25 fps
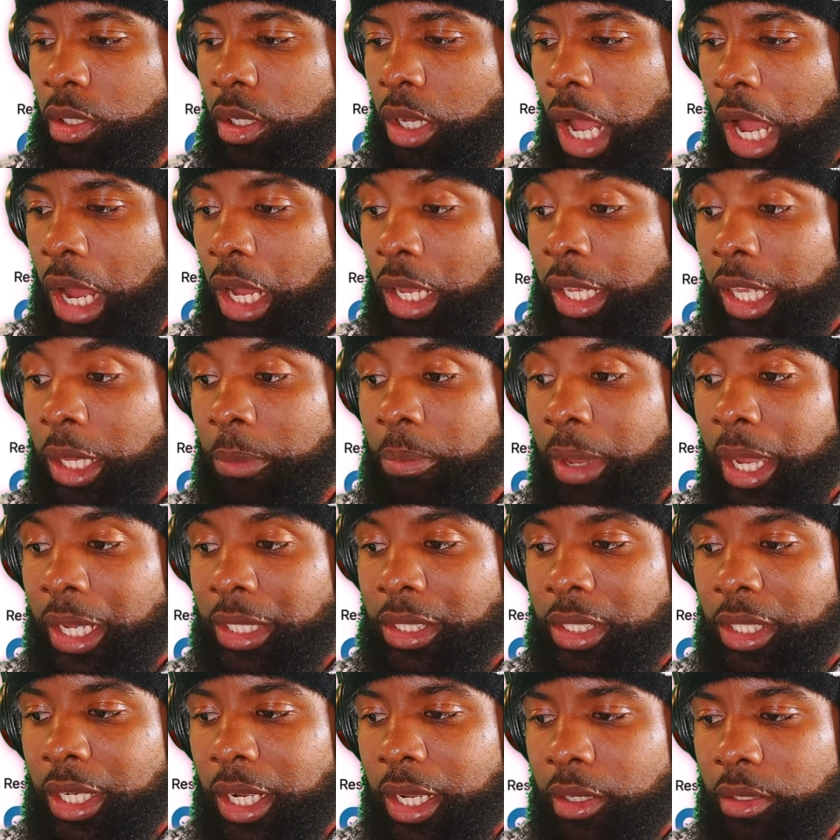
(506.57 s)
I'll get back
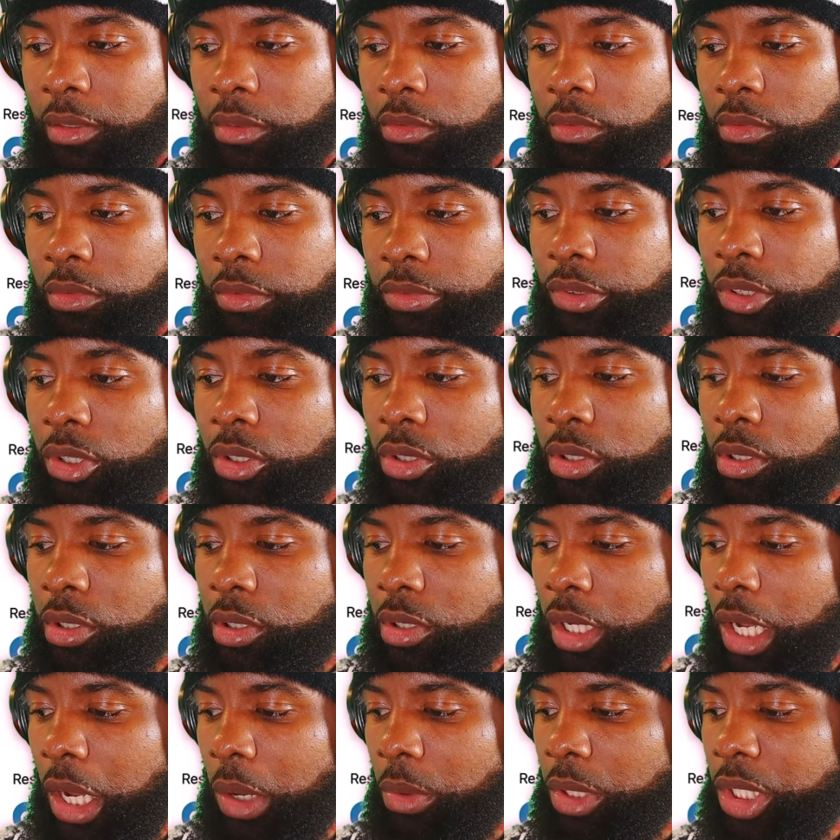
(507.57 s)
to that
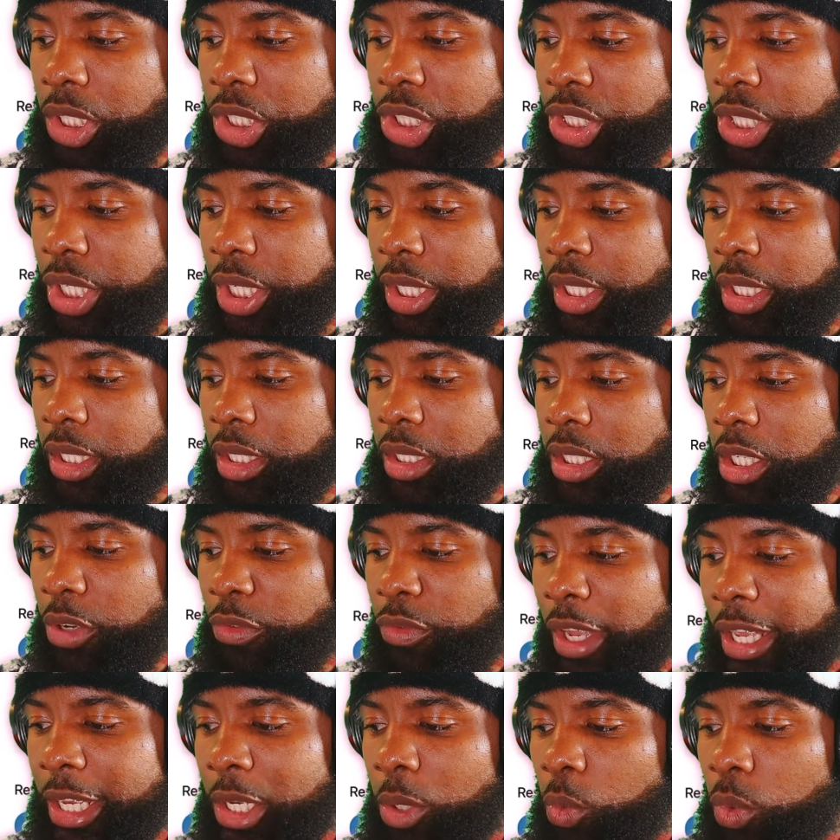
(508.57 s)
verse. I want to share this.
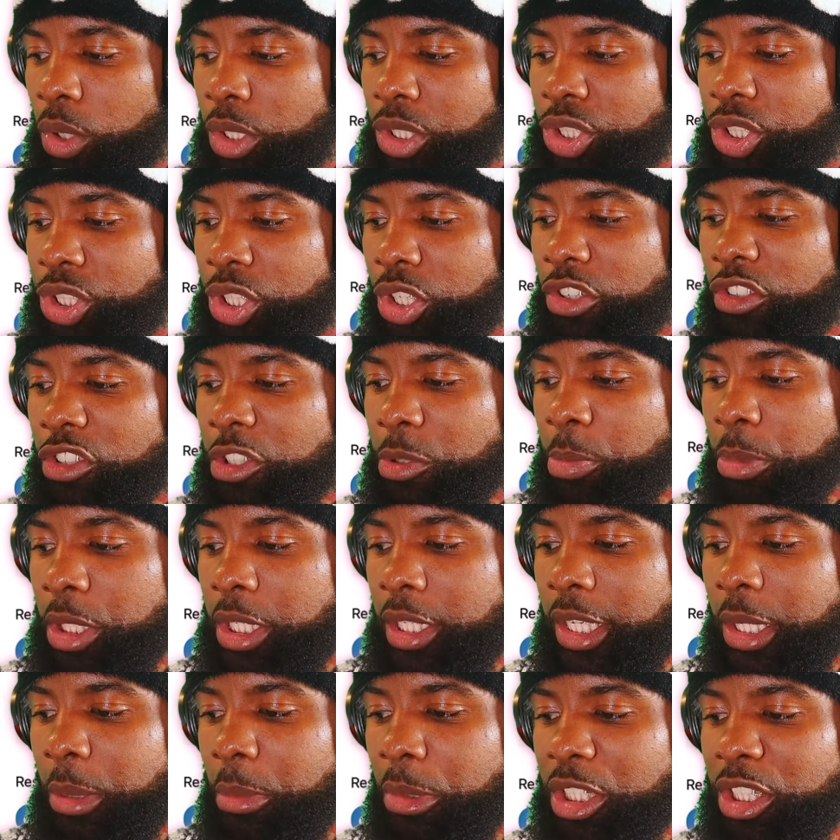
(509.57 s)
If anyone serves me,
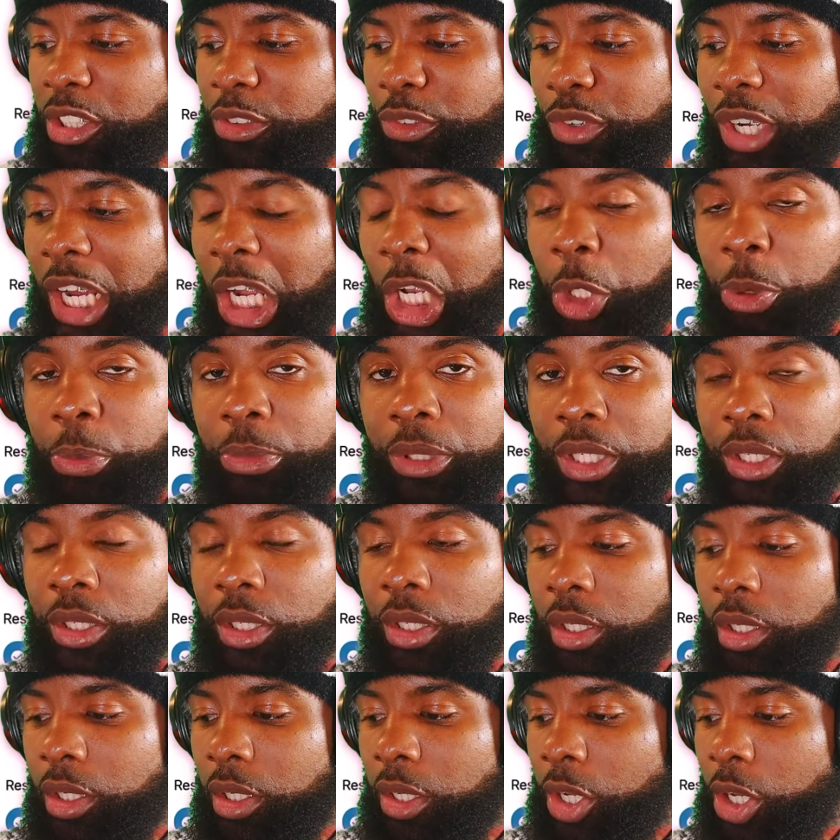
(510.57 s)
he must follow me.
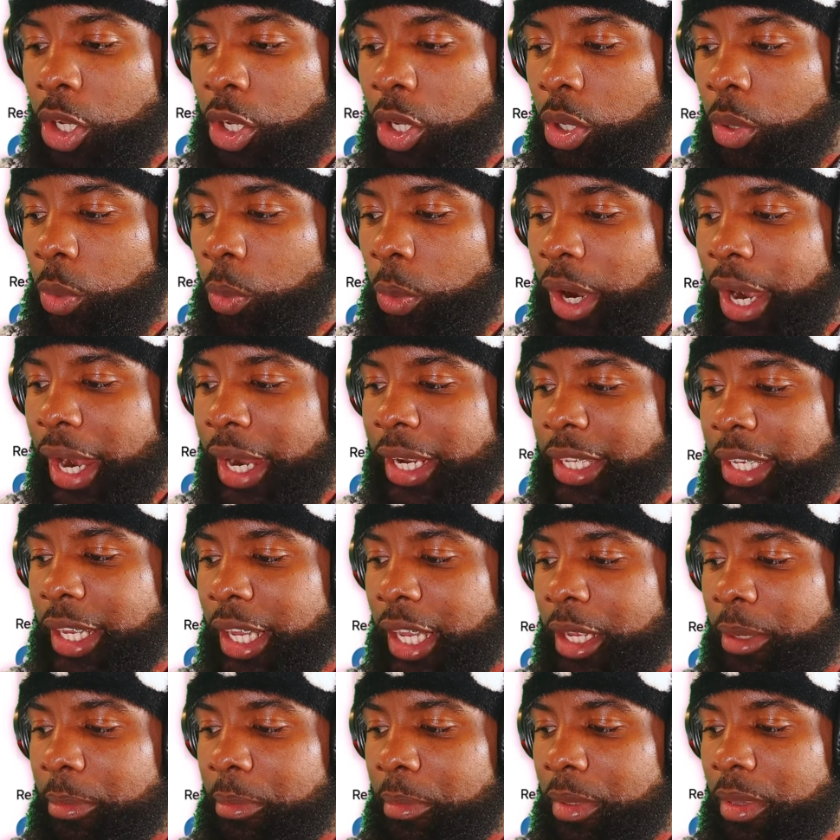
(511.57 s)
Where I
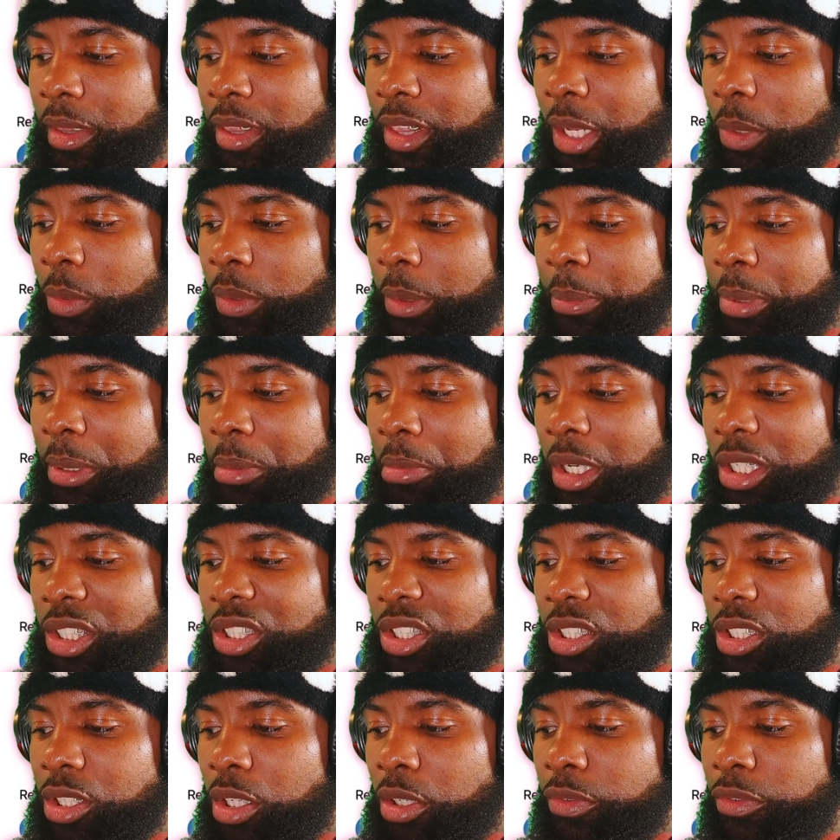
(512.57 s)
am, there will be my
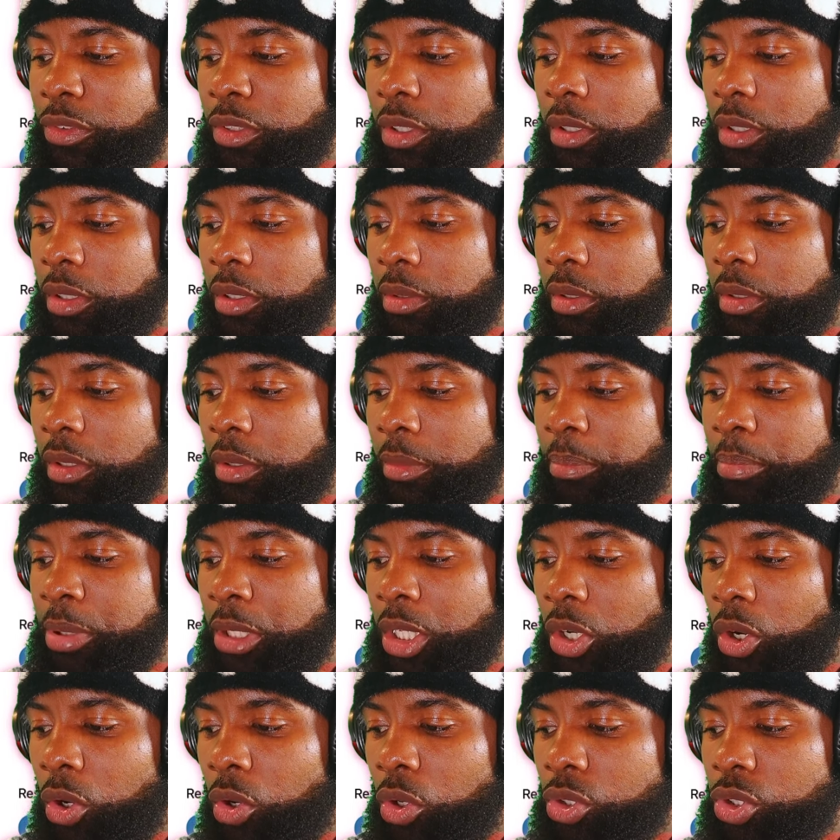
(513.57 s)
servant
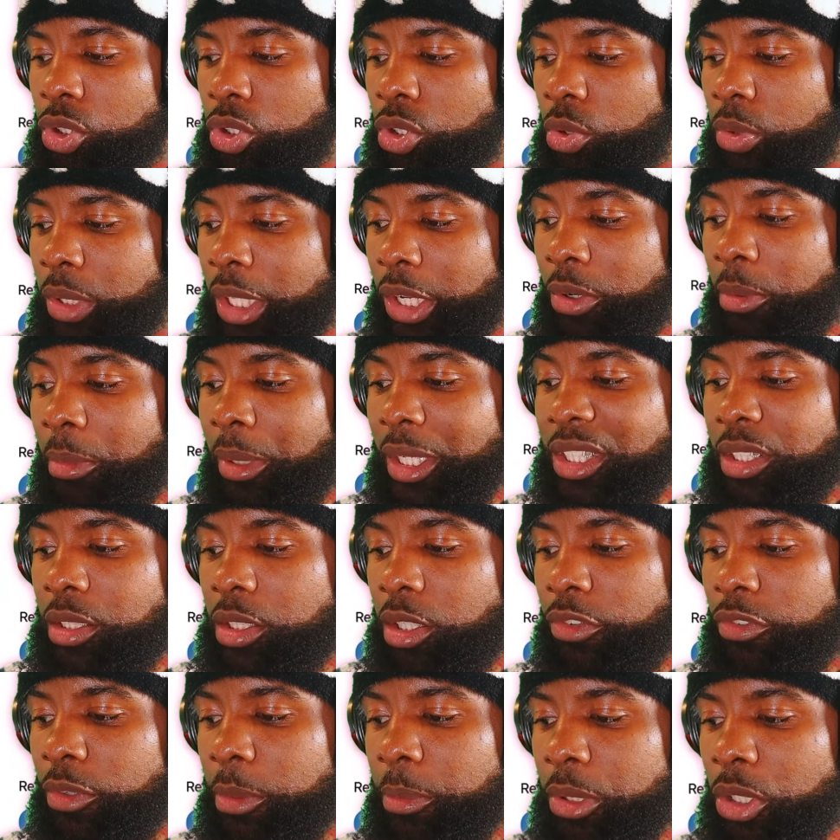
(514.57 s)
be also. There will my
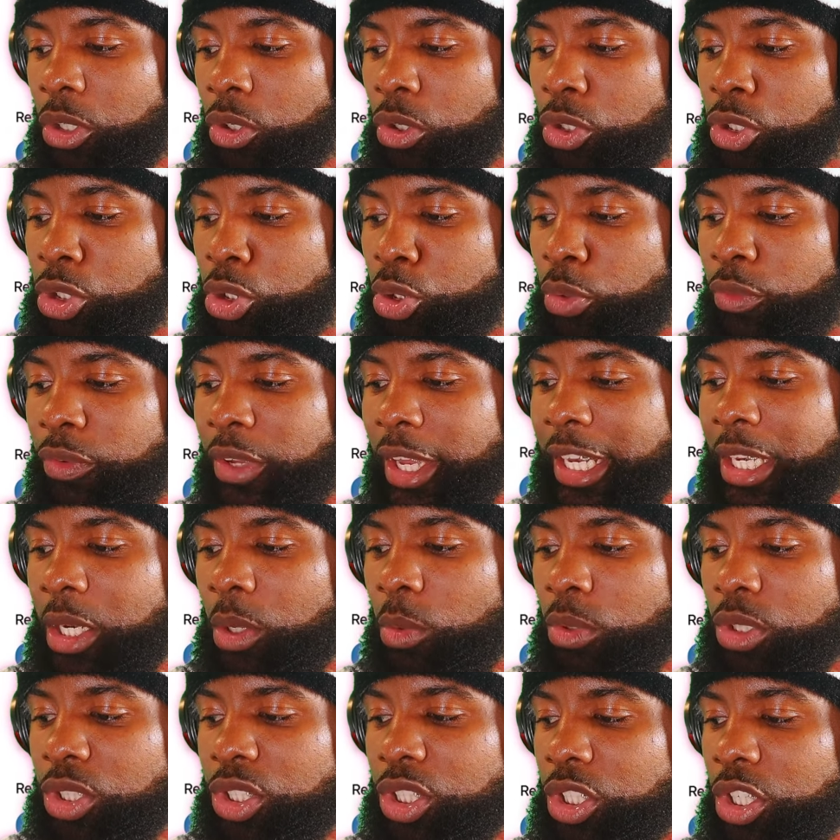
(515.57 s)
servant be also. If
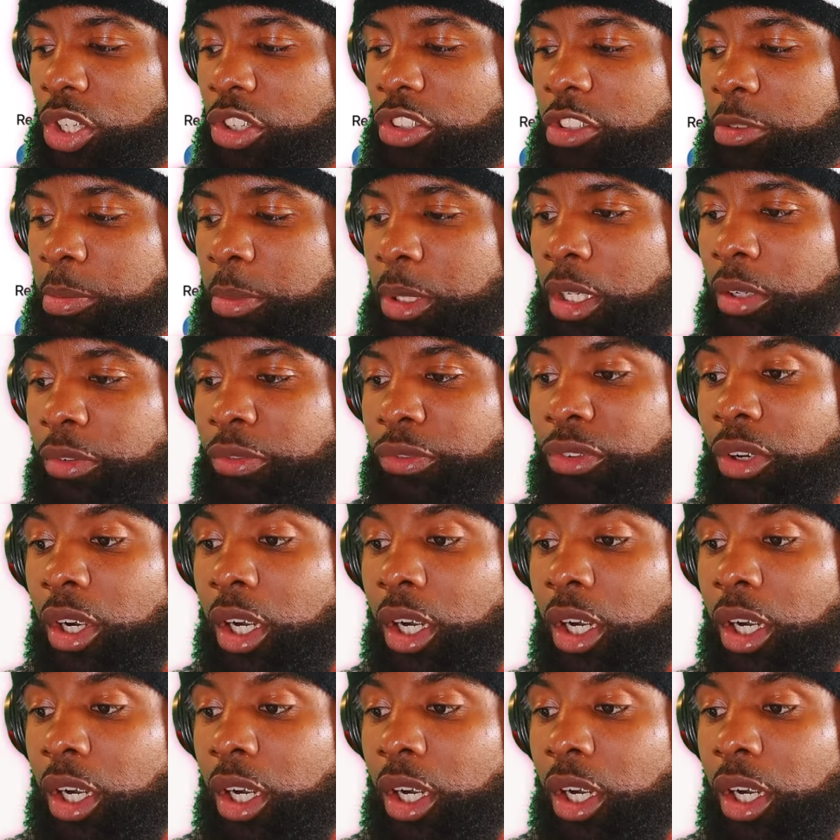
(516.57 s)
anyone serves me, the